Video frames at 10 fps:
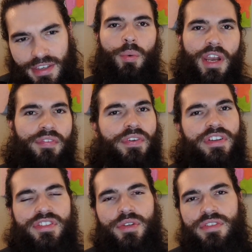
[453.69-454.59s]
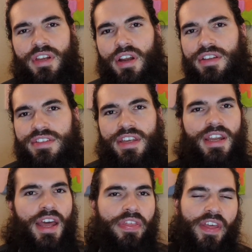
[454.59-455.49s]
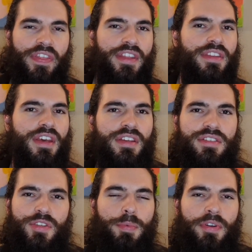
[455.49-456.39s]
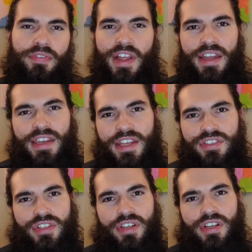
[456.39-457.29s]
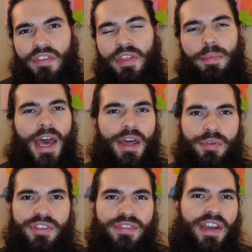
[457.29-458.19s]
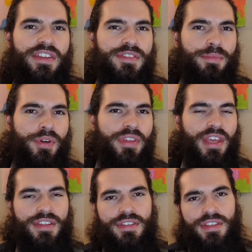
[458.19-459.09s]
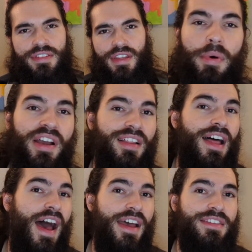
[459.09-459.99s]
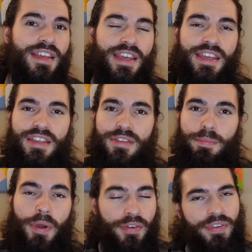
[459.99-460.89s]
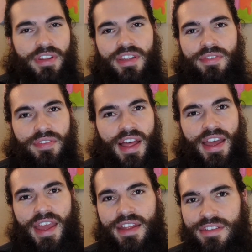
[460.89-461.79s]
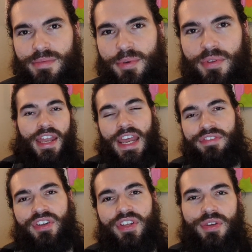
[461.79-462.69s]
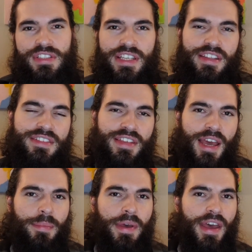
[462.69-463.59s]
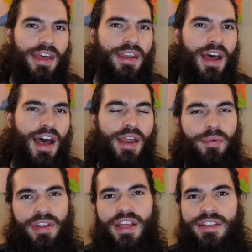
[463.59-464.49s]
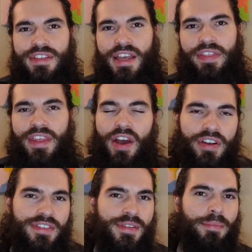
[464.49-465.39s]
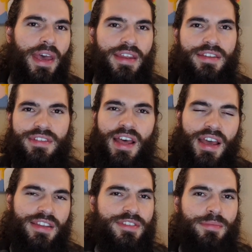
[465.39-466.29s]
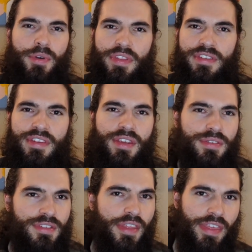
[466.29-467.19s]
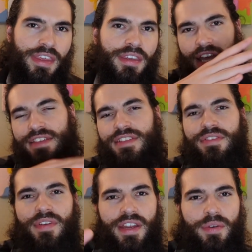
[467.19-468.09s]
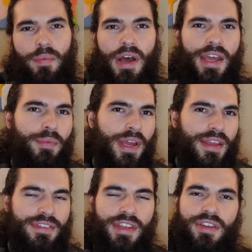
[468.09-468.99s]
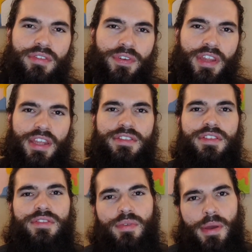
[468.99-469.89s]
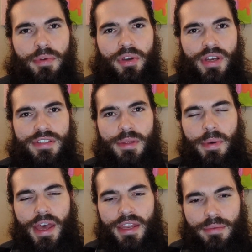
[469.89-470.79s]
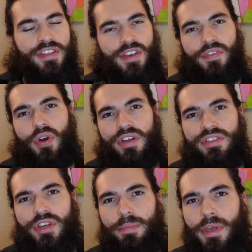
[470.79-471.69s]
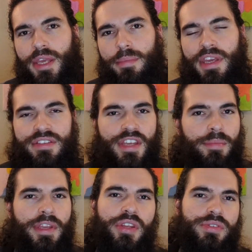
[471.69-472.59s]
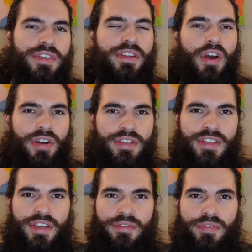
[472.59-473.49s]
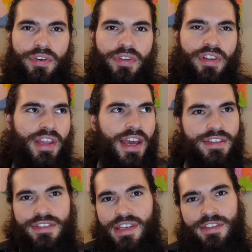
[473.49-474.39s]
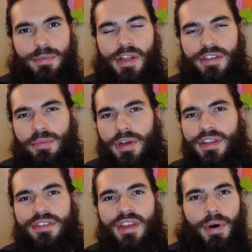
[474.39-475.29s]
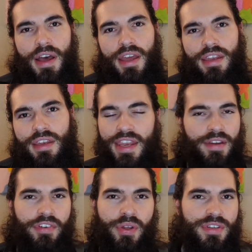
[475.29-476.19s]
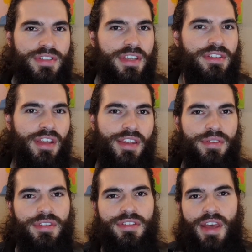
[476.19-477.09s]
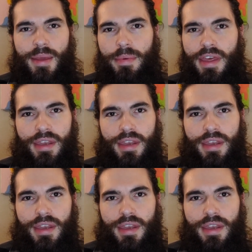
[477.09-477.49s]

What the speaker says: When I first used an Artisan, I thought that the super flat nature of the pad was very smooth and consistent, but glass is perfectly flat and smooth. And after using the Skypad, I realized that the Artisan pad is not as smooth as I used to think. It has these very wide waves that you can feel as you swipe across the pad. This of course could be because I've been using the Artisan for the last 6+ months, but I never noticed it until I used the Skypad.